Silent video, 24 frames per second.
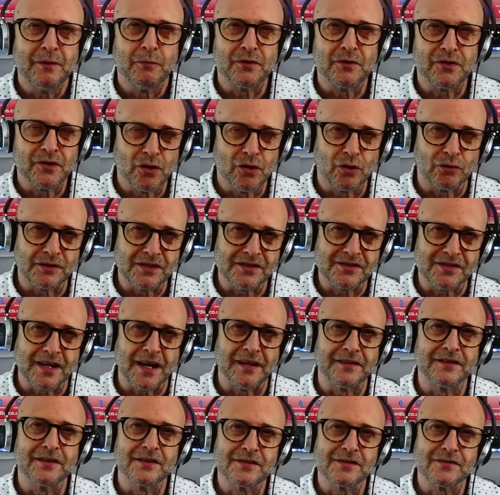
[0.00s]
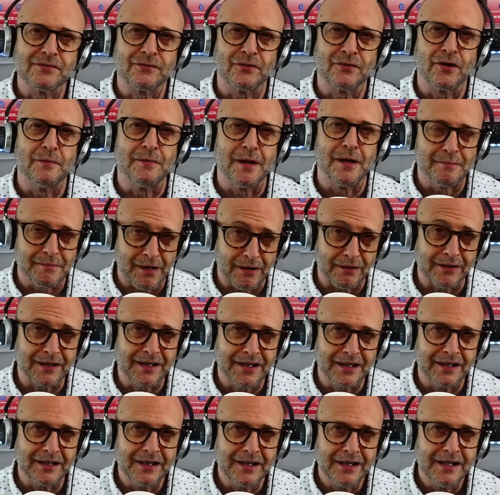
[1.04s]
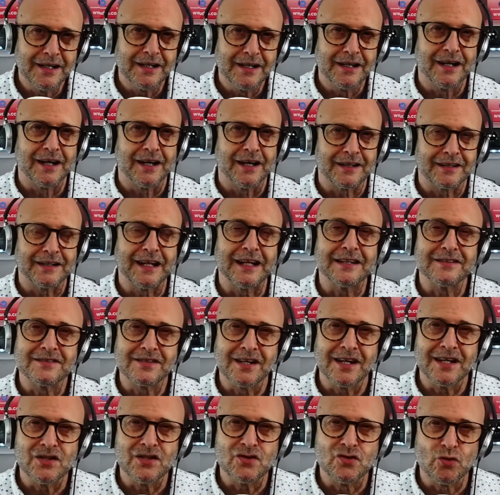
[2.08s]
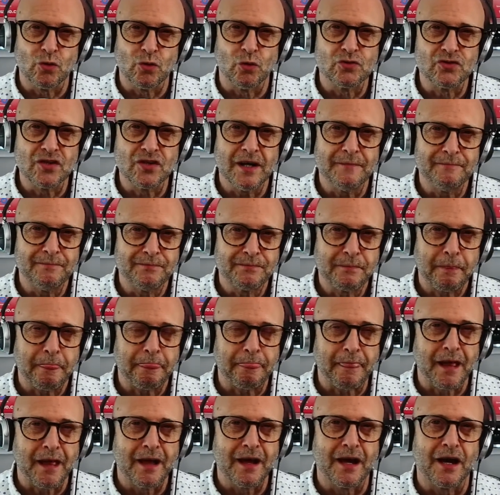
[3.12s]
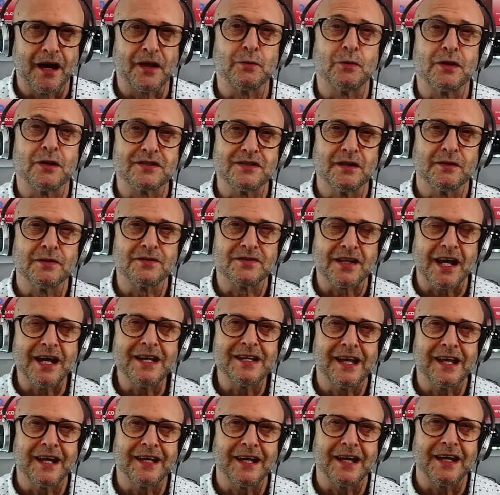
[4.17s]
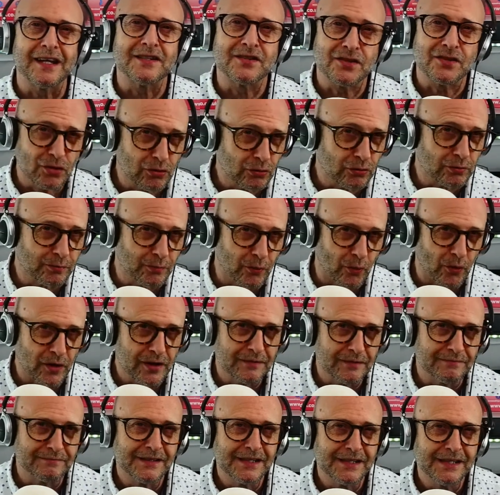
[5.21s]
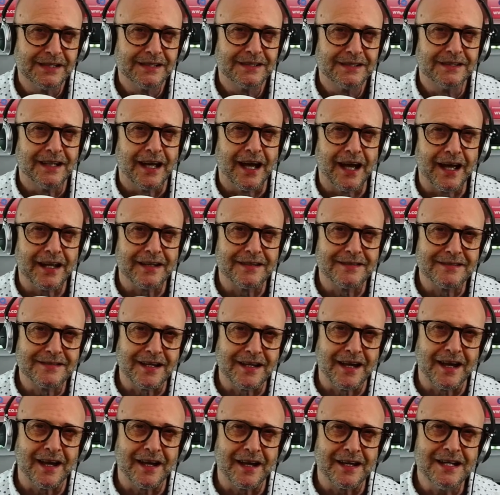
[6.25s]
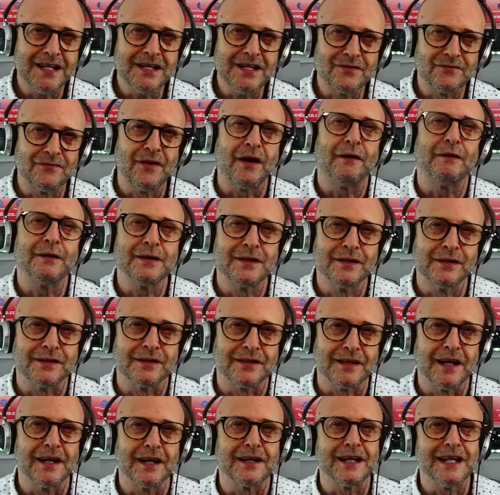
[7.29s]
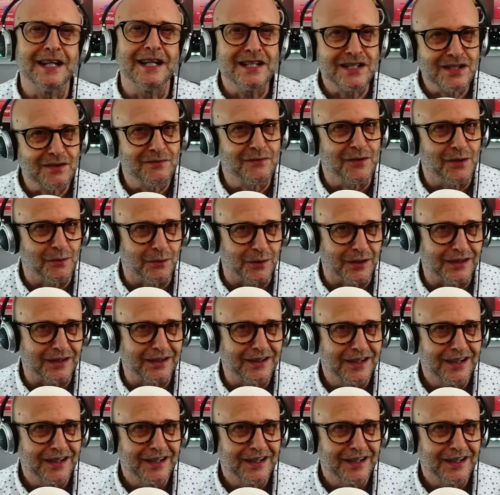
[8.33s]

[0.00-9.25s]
Corey Sanders from America, Atlanta in Georgia, otherwise known as AKA Tall Boy. And he's very good at interviewing